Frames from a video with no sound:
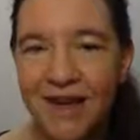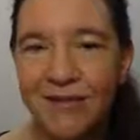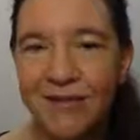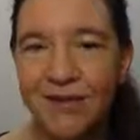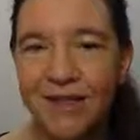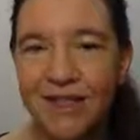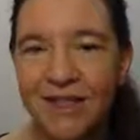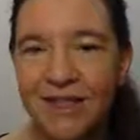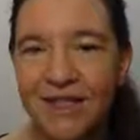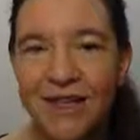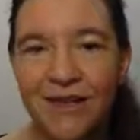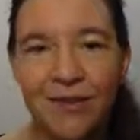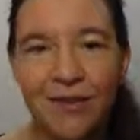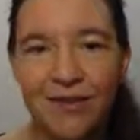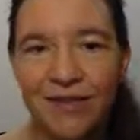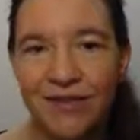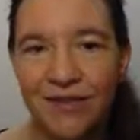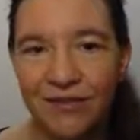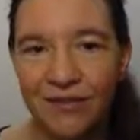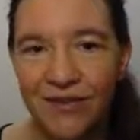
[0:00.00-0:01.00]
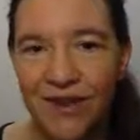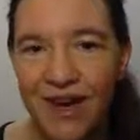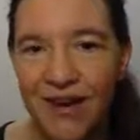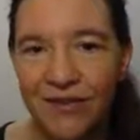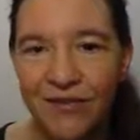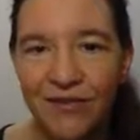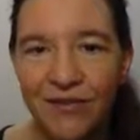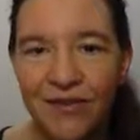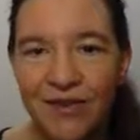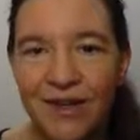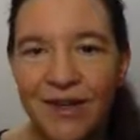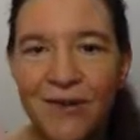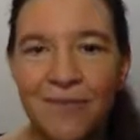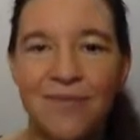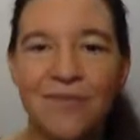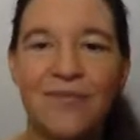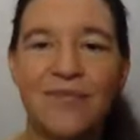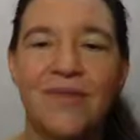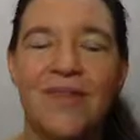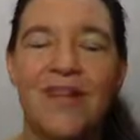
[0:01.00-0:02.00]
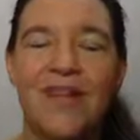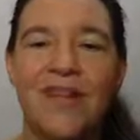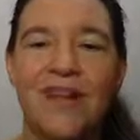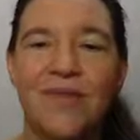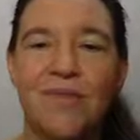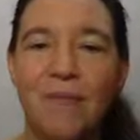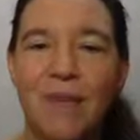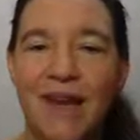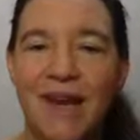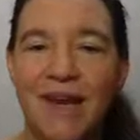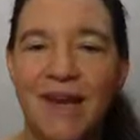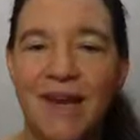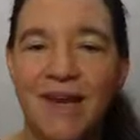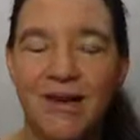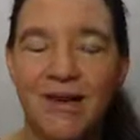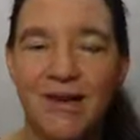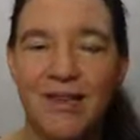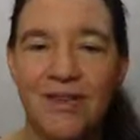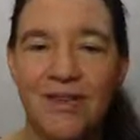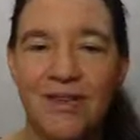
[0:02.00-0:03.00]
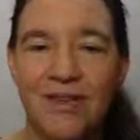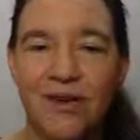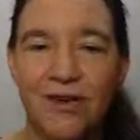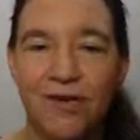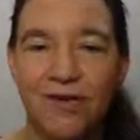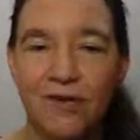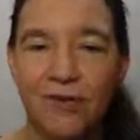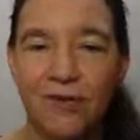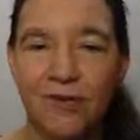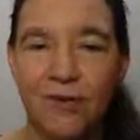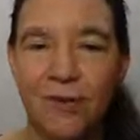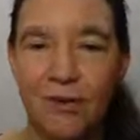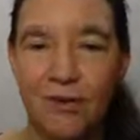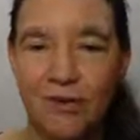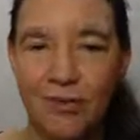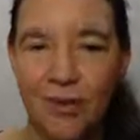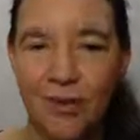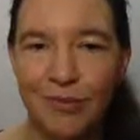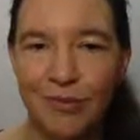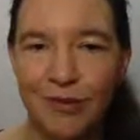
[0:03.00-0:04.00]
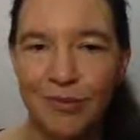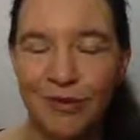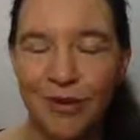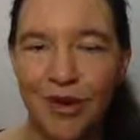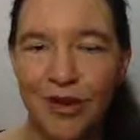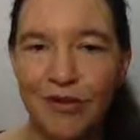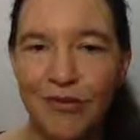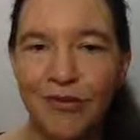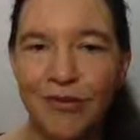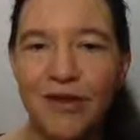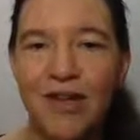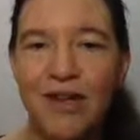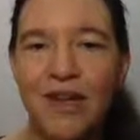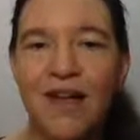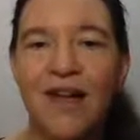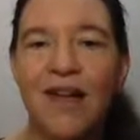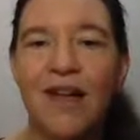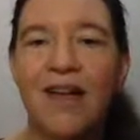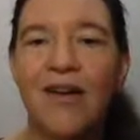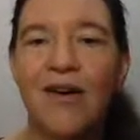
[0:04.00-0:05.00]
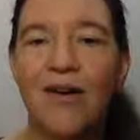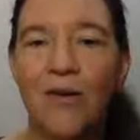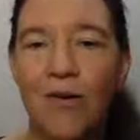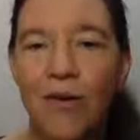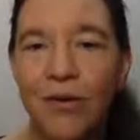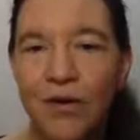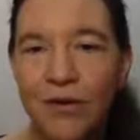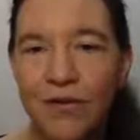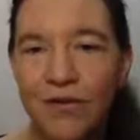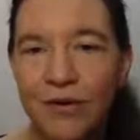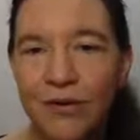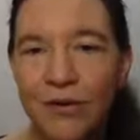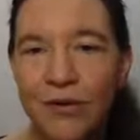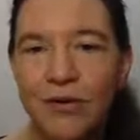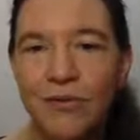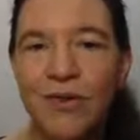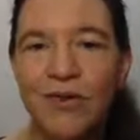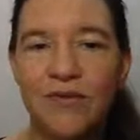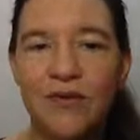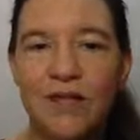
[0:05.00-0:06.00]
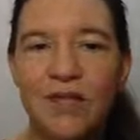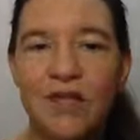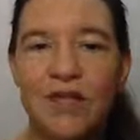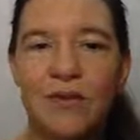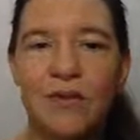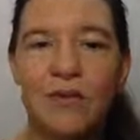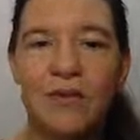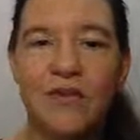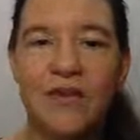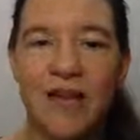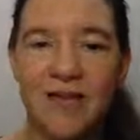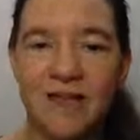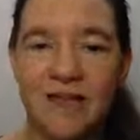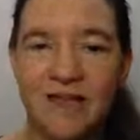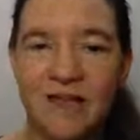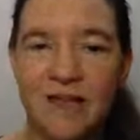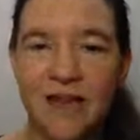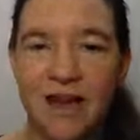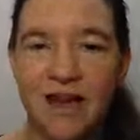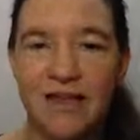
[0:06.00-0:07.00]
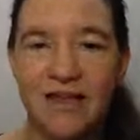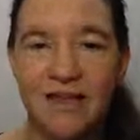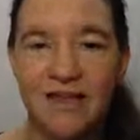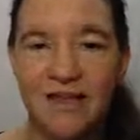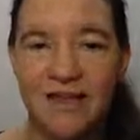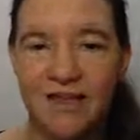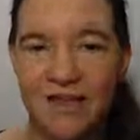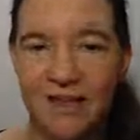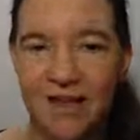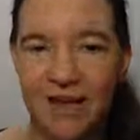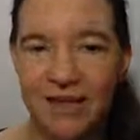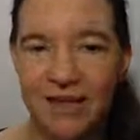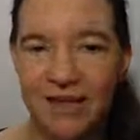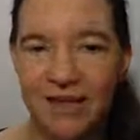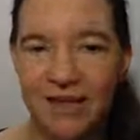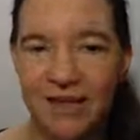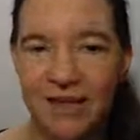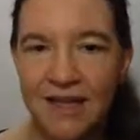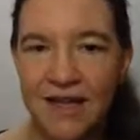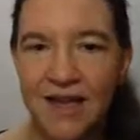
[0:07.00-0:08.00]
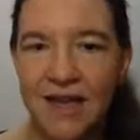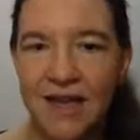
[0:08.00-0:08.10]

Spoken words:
covered here, all these 5 main areas of post-quantum cryptography, all of those with videos, exercises, and slides.